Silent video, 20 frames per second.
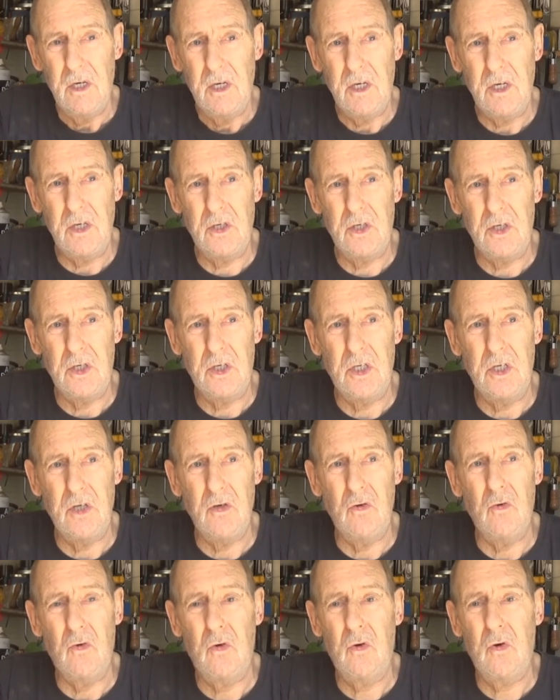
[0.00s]
is this
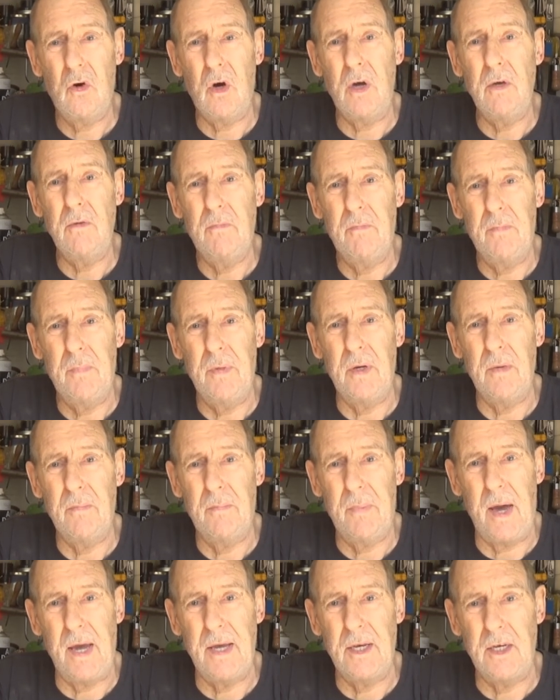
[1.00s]
little crepe bit
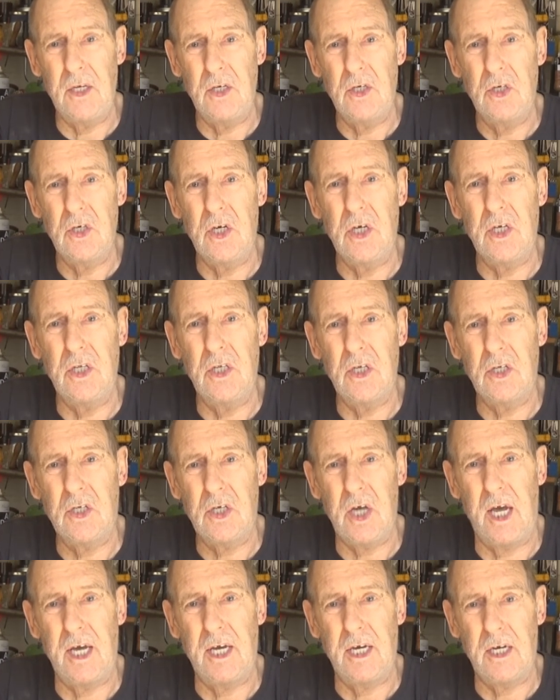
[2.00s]
bandage in the
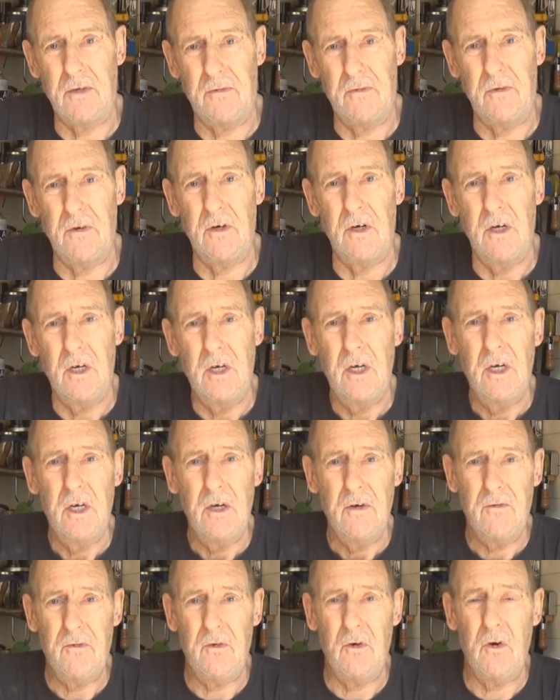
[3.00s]
tank for
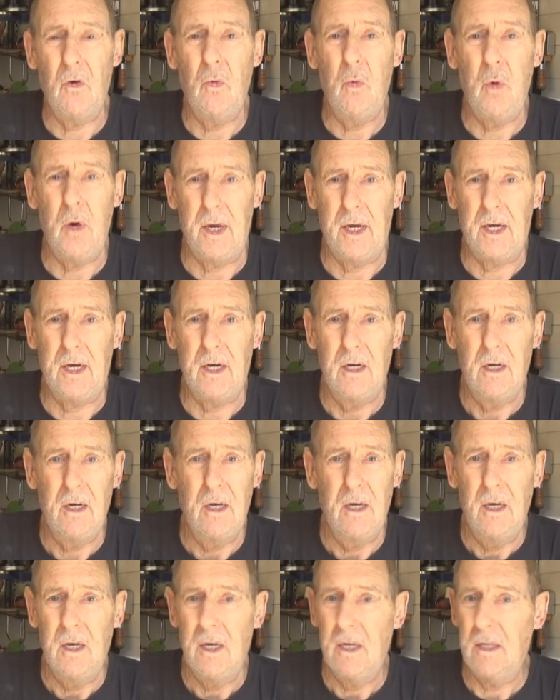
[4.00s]
a wick,
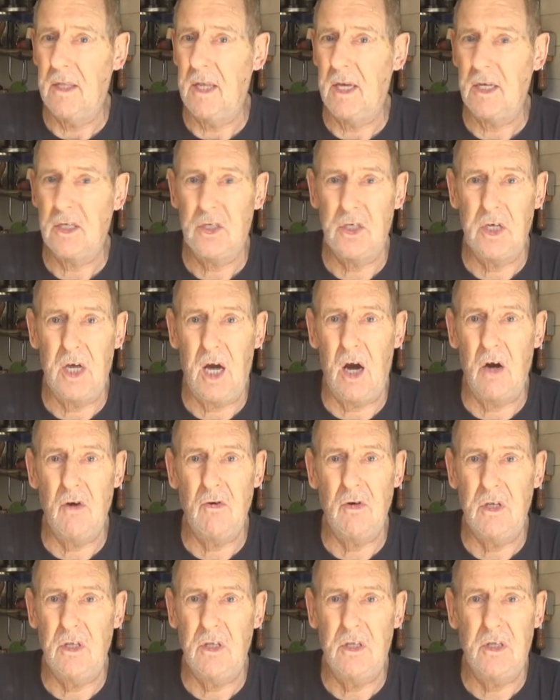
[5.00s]
and that's the
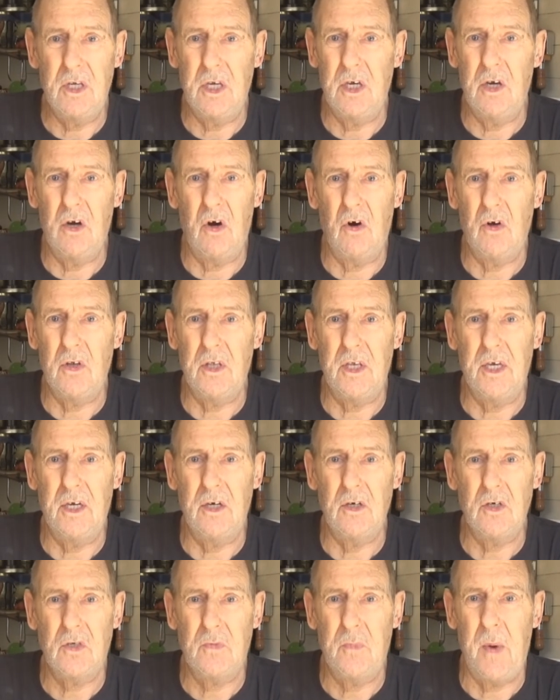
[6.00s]
only thing I think
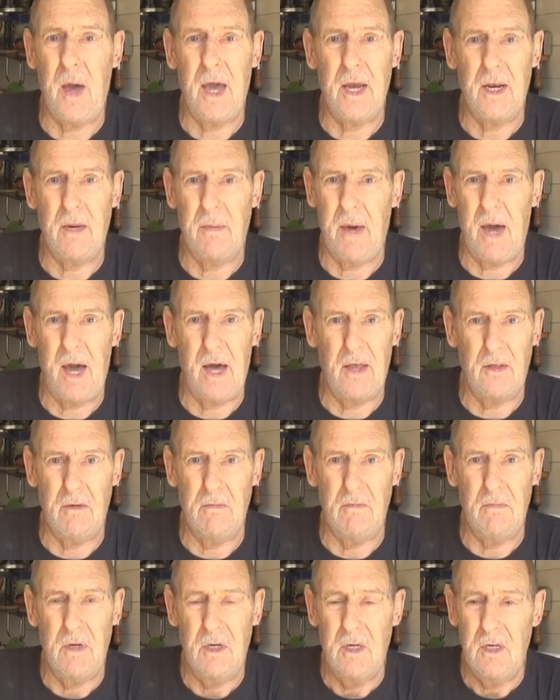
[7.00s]
that's bad about
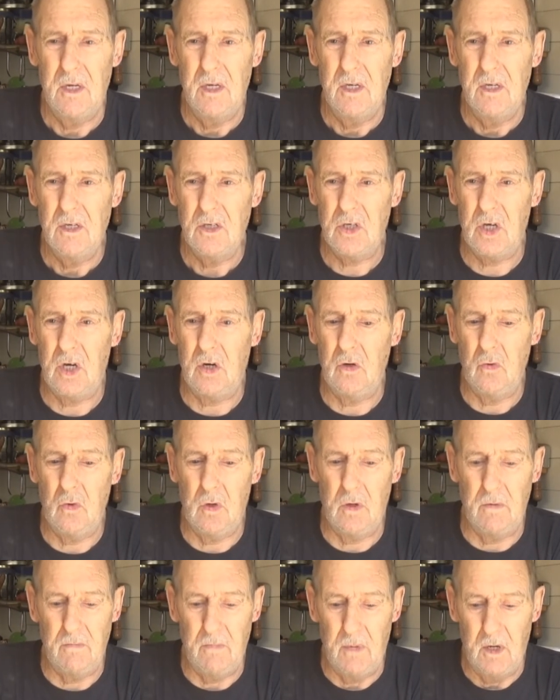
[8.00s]
them.
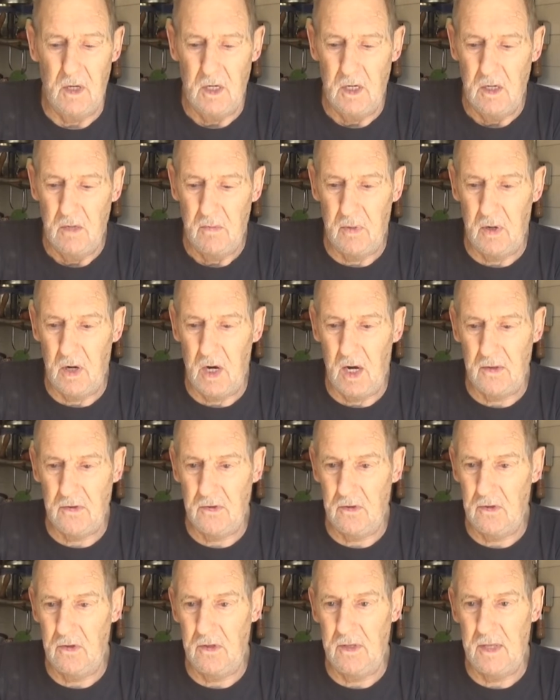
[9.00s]
So, but
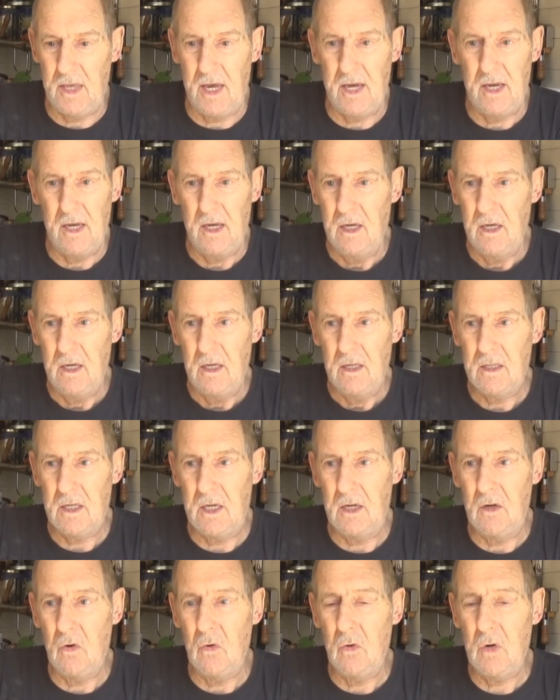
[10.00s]
other than that,
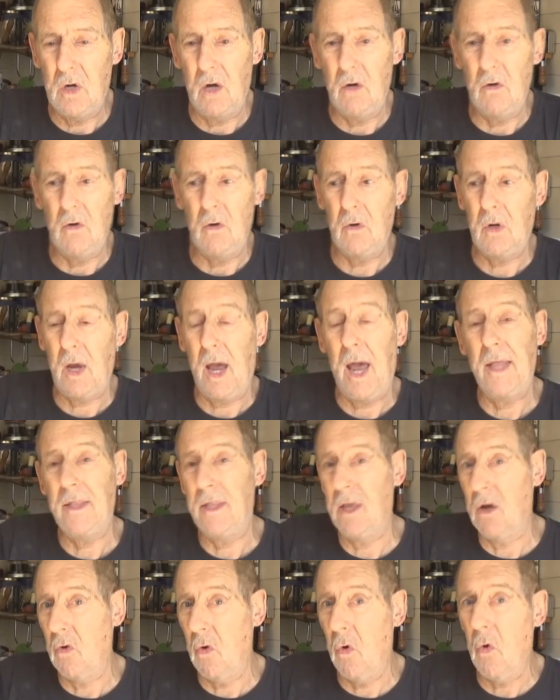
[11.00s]
they all go look, and
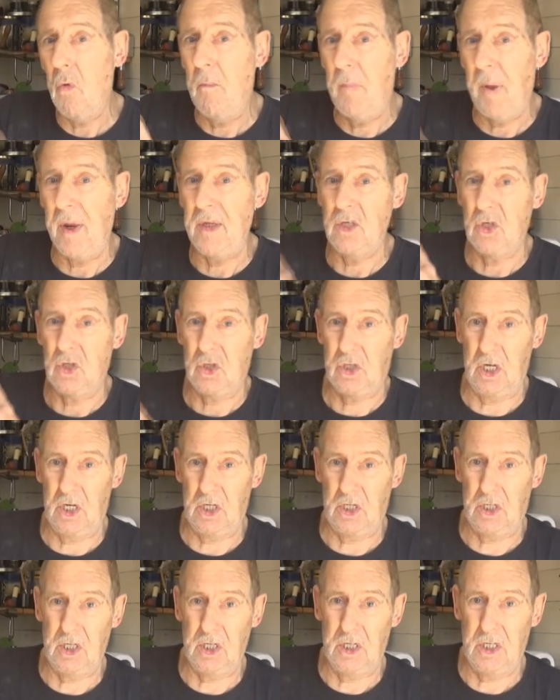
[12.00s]
they're all bench
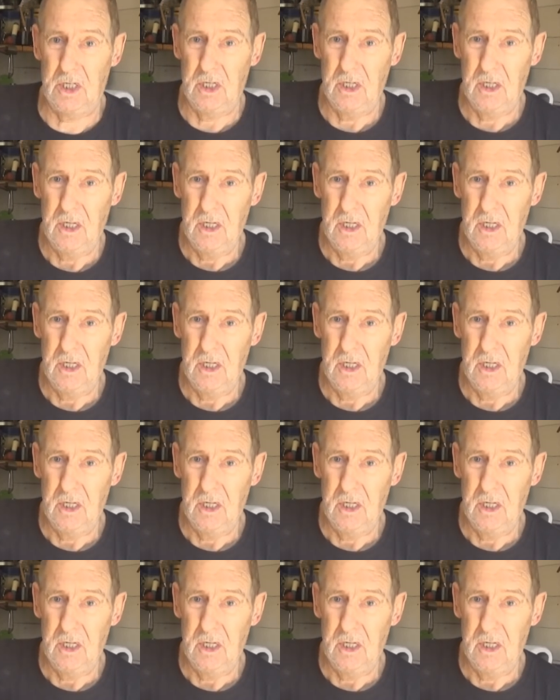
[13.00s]
tested.